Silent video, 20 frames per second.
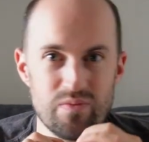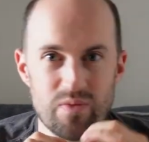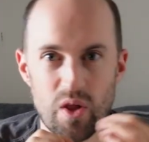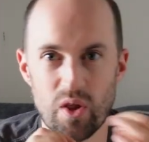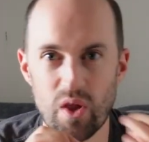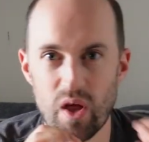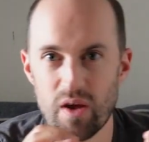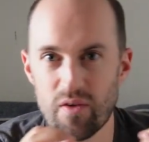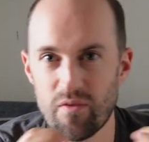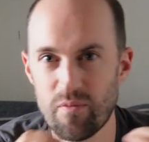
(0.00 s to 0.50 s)
a
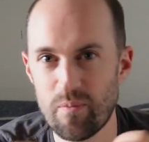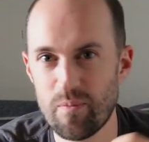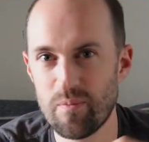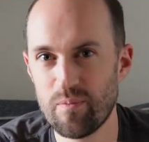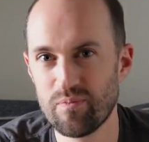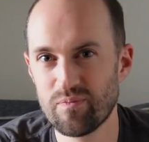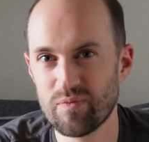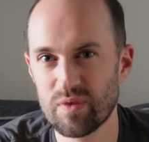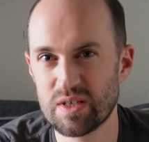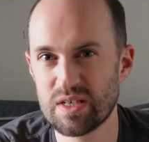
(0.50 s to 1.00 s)
lot of
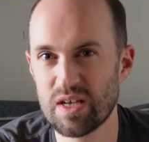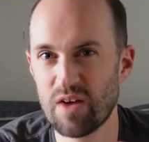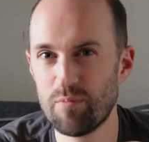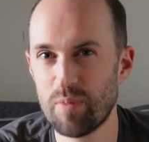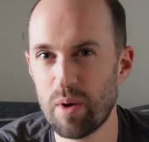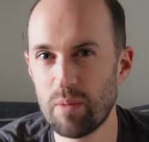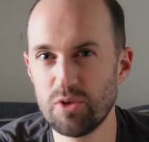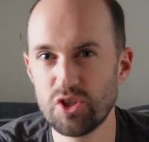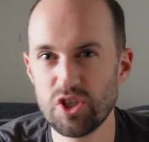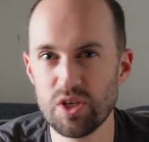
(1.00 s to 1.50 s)

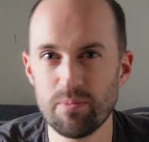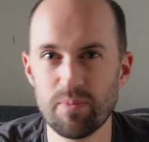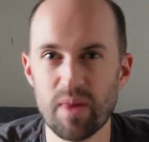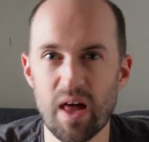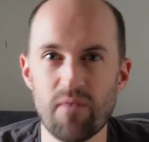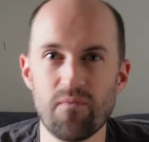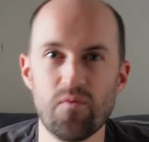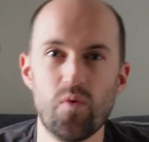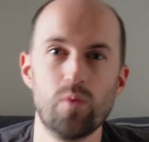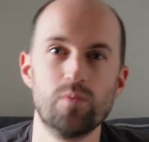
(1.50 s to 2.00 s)
self-publishing
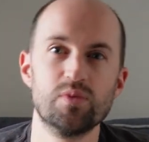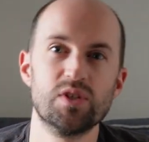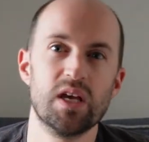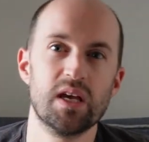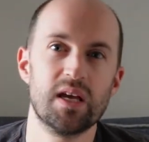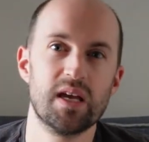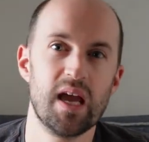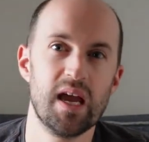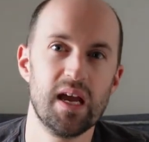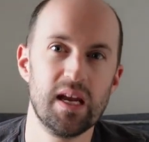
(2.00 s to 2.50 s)
platforms
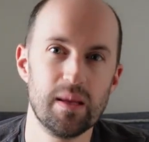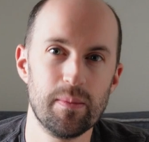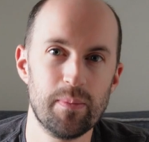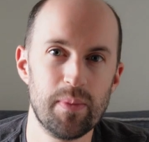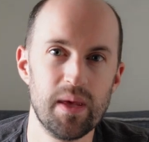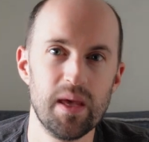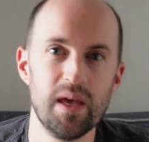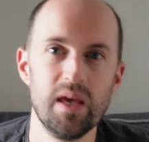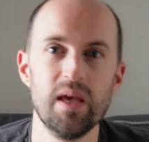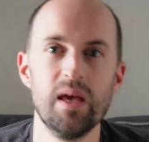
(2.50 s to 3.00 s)
like
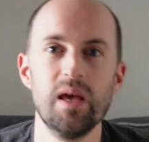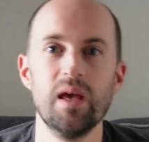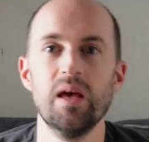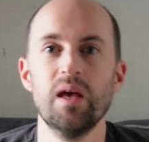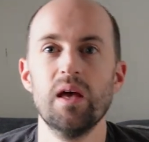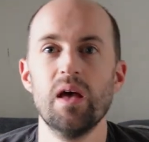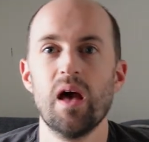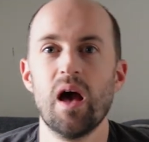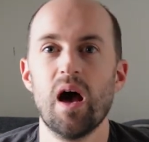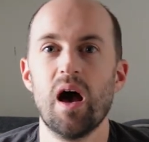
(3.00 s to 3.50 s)
KDP
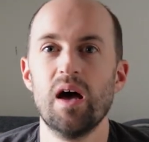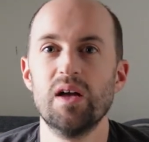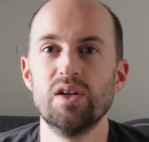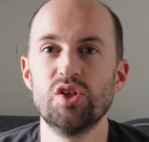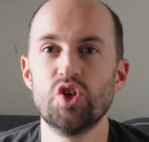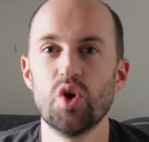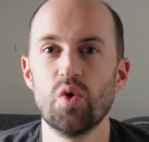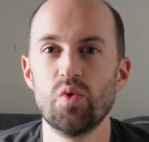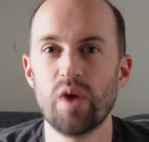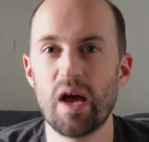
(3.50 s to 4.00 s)

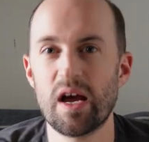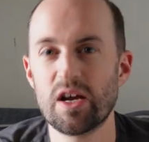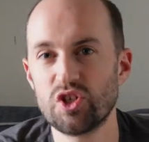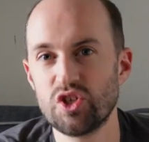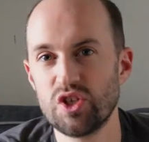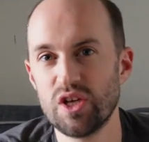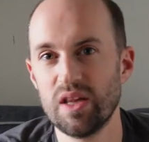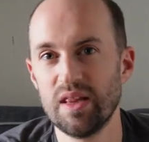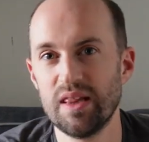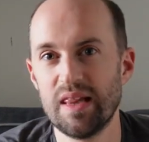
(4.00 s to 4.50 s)
don't
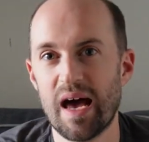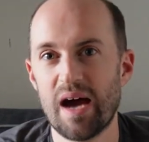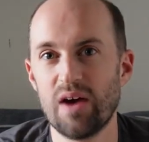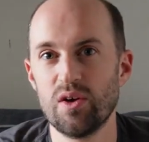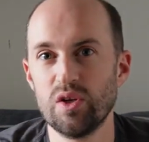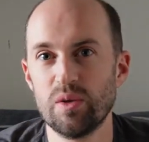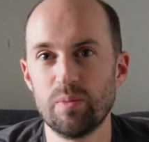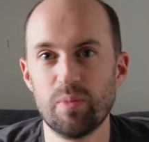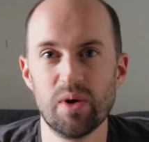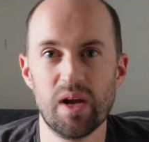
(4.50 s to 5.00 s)
actually allow
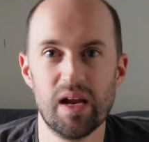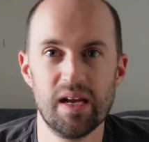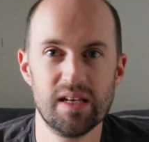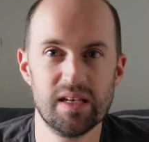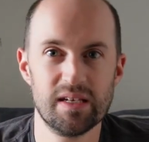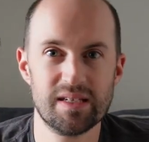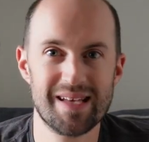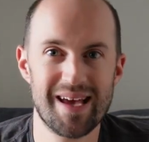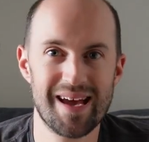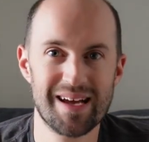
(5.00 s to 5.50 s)
you to put
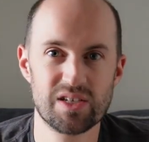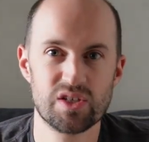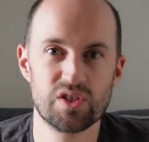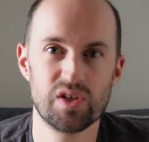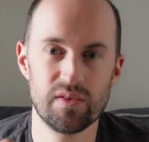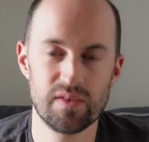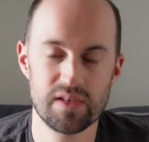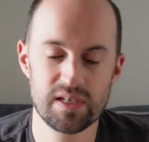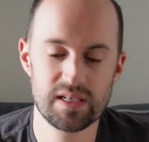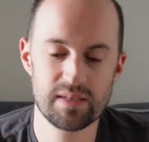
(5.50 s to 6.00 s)
any text on the